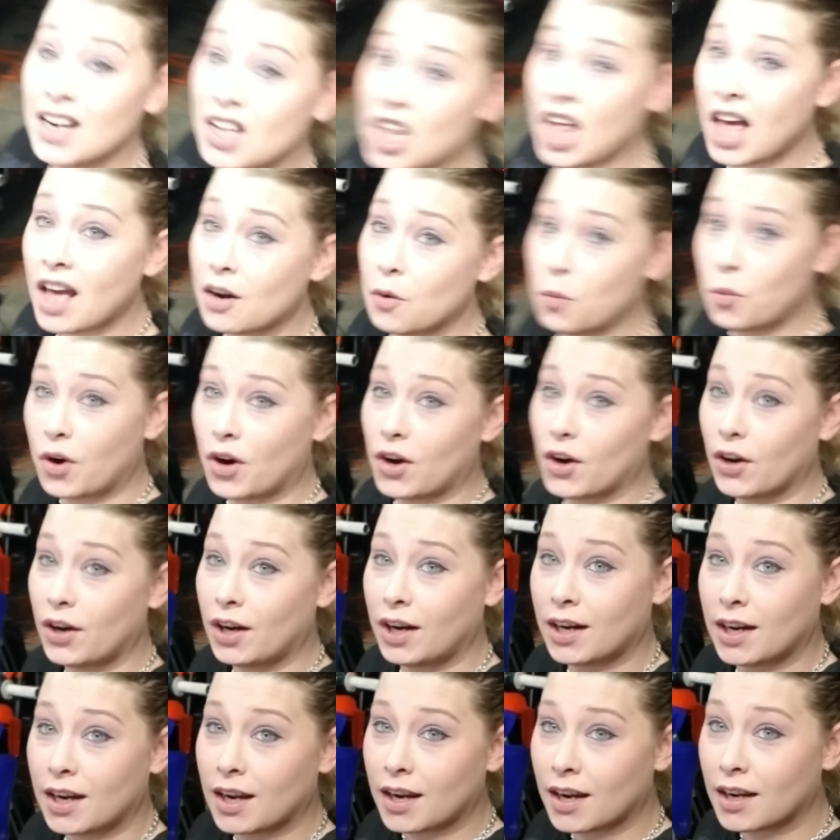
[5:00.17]
a lot of
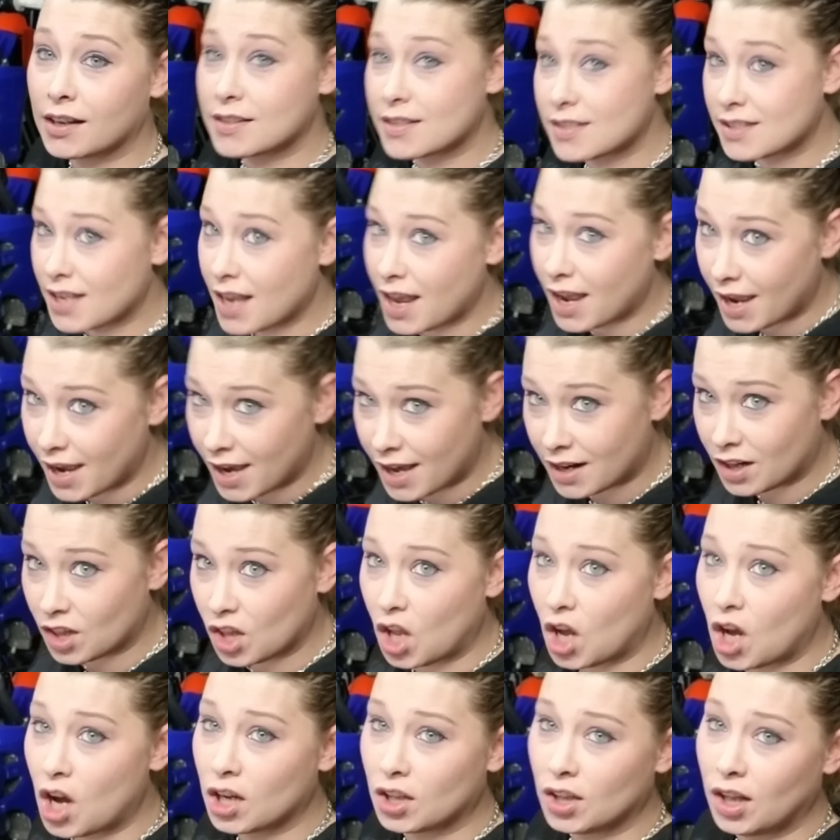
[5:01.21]
work. It's had a
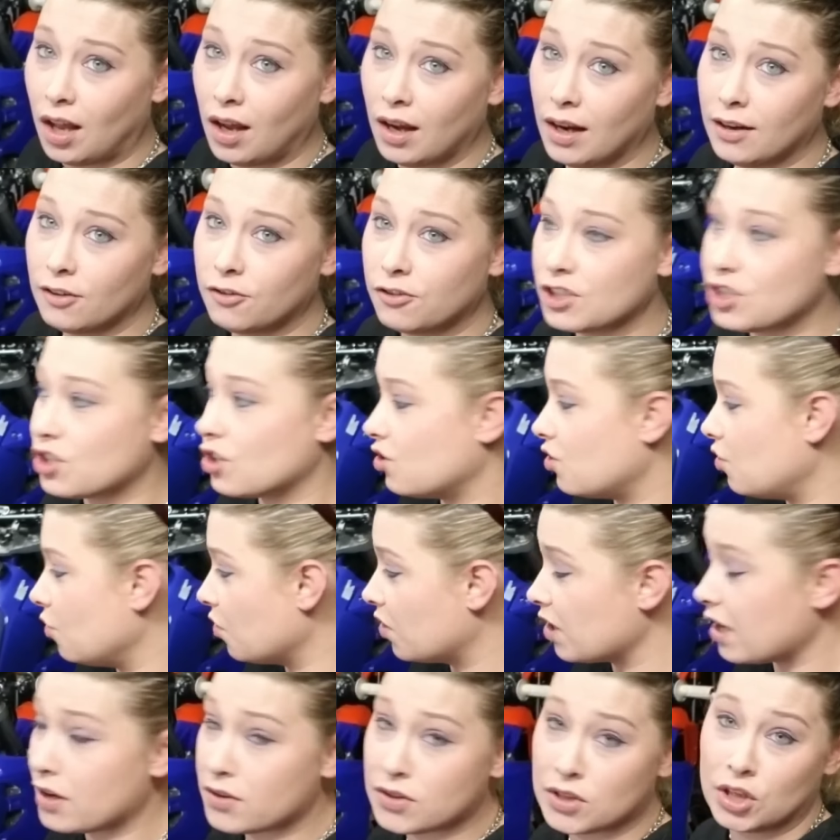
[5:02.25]
long life. It's a
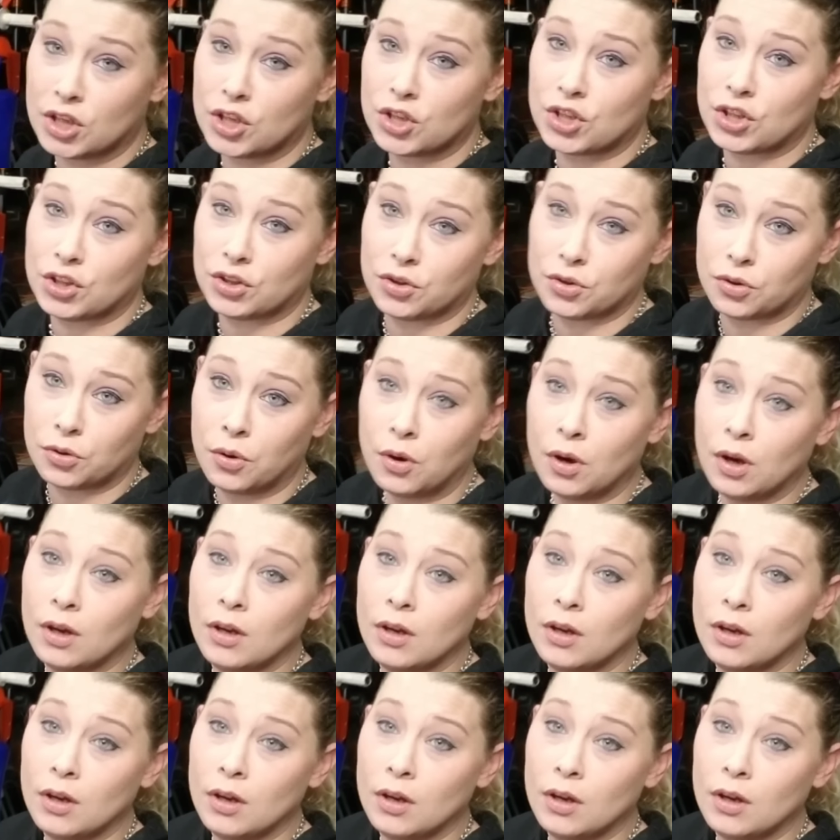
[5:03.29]
2002